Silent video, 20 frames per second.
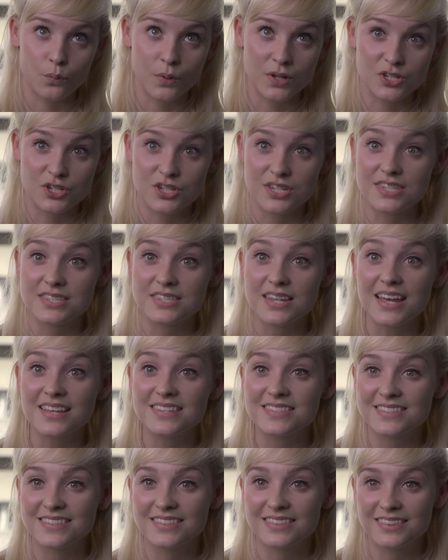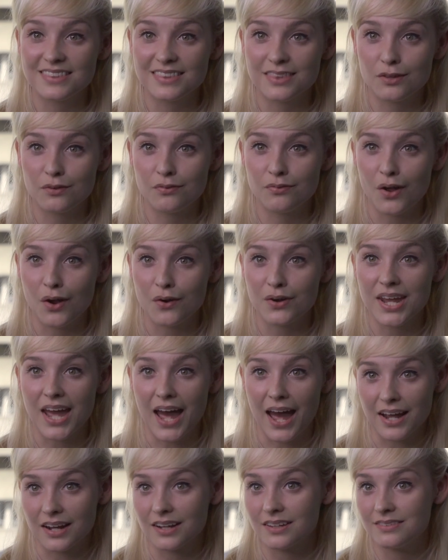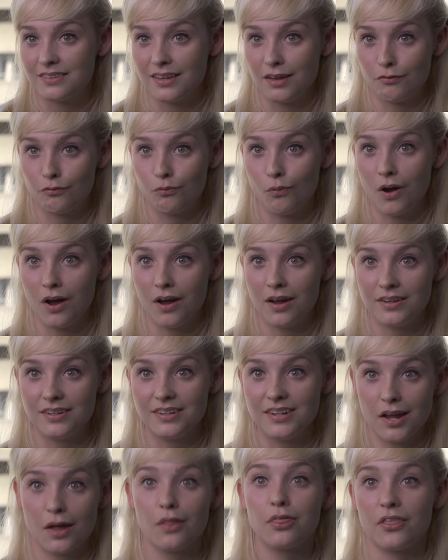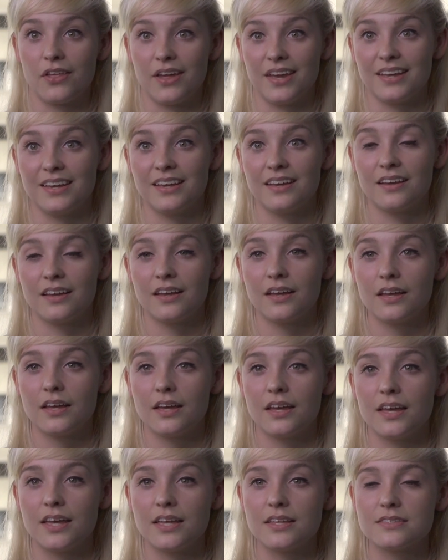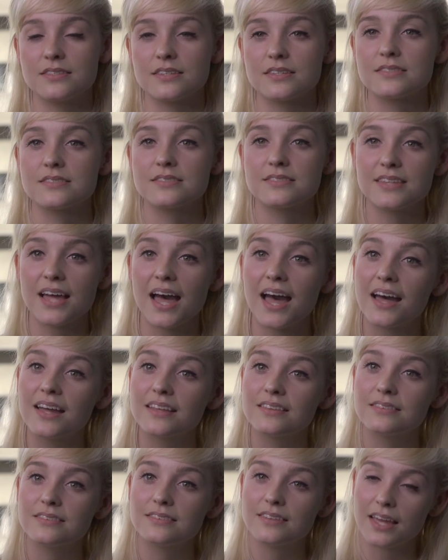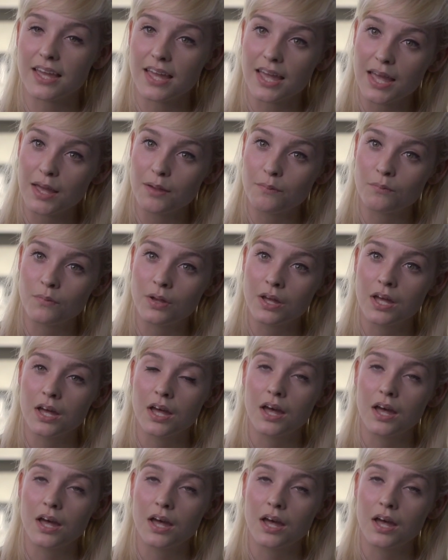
When she says the very active word, nothing, it's a stand to him,